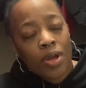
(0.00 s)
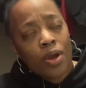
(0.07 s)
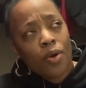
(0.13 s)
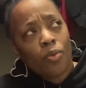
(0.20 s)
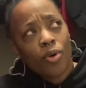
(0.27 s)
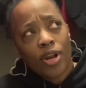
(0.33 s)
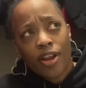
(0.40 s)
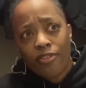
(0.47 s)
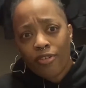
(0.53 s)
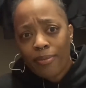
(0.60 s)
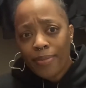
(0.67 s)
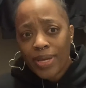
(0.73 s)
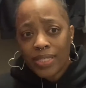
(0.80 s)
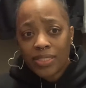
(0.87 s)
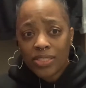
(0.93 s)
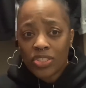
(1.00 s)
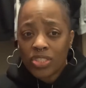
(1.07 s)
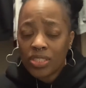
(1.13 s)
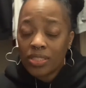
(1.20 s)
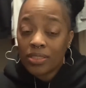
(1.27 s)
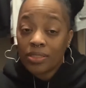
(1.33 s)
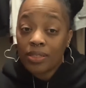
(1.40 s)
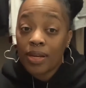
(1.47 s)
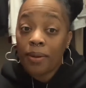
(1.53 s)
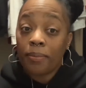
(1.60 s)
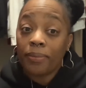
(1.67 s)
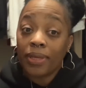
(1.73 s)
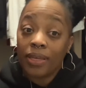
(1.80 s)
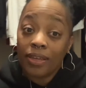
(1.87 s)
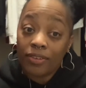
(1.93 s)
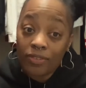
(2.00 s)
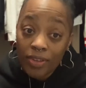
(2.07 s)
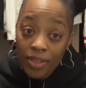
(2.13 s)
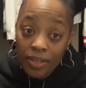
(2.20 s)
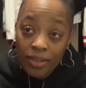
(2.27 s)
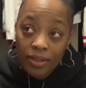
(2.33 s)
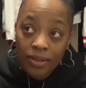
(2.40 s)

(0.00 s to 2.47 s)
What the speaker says: whatever message it is that I'm giving.